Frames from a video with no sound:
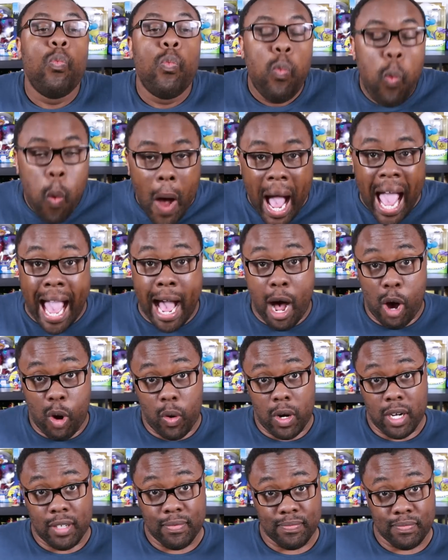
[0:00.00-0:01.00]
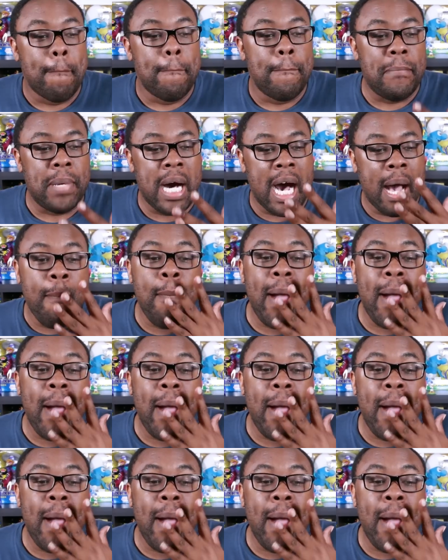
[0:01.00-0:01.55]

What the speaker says: wow, my